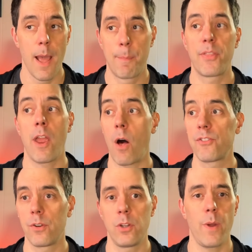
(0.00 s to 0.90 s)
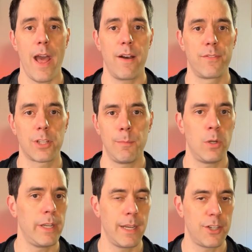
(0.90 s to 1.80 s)
But they also do have
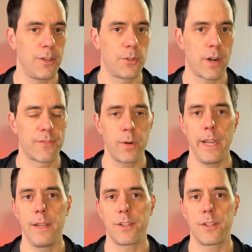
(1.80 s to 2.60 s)
community editions, which are free,